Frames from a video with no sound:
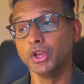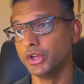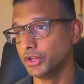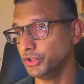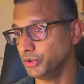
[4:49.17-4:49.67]

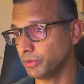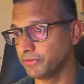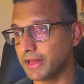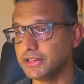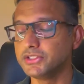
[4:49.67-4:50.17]
You have
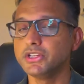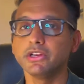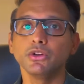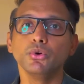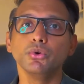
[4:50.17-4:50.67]
elicited a
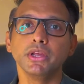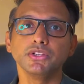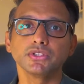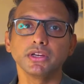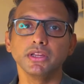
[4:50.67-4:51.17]
good
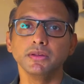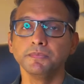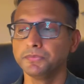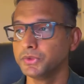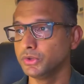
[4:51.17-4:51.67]
history.
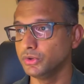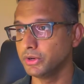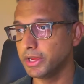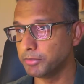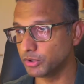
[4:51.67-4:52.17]
You're
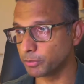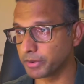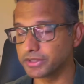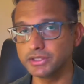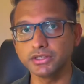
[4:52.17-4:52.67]
able to
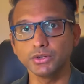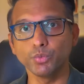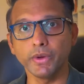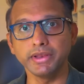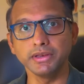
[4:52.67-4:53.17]
present it
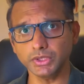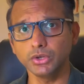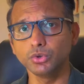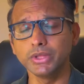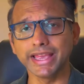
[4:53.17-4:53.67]
well
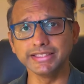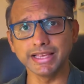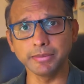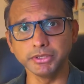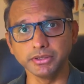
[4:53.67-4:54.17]
to the
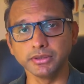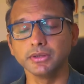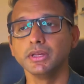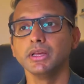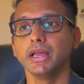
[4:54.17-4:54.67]
examiner,
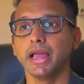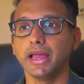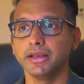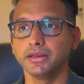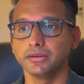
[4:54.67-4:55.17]

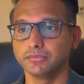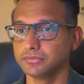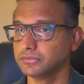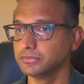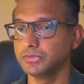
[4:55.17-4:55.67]
and
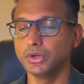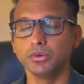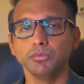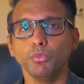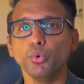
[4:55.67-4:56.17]

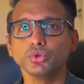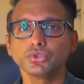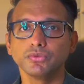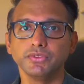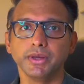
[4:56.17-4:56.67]
most
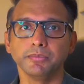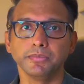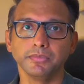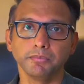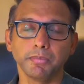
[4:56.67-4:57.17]
of them
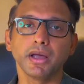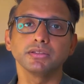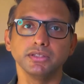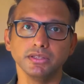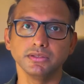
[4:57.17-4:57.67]
pass
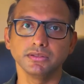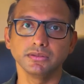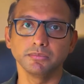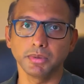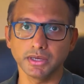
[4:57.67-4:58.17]
these
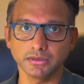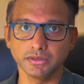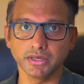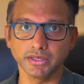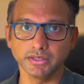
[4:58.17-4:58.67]
pass this
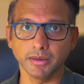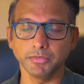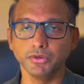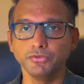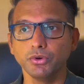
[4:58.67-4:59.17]
exam.
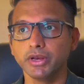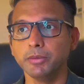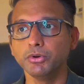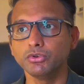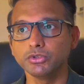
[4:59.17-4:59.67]
If you are
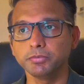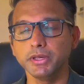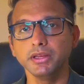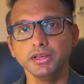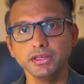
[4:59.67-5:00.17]
able to
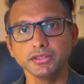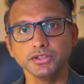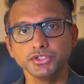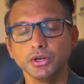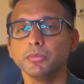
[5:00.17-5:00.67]
speak decent
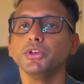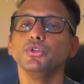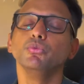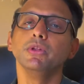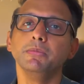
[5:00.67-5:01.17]
German, you
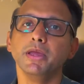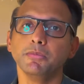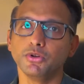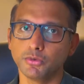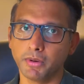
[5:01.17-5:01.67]
will be able
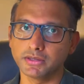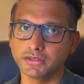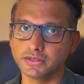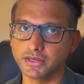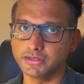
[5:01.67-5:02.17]
to pass
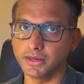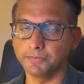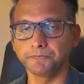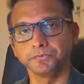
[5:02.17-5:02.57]
this exam.